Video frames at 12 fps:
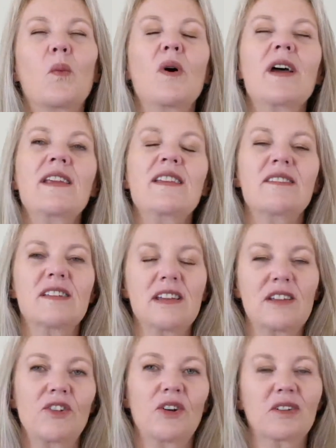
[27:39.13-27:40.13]
is it
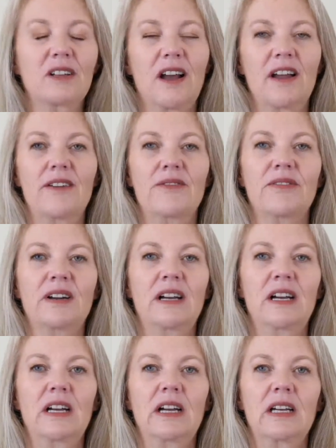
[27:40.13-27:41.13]
in your life
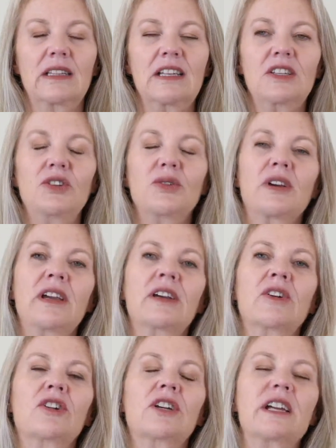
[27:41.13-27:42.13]
that you can
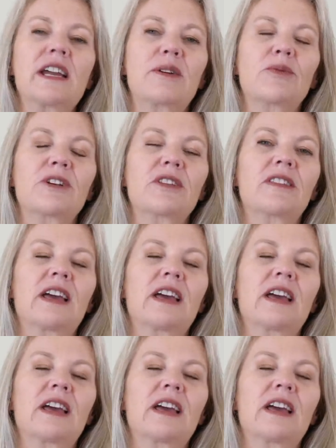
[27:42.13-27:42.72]
create with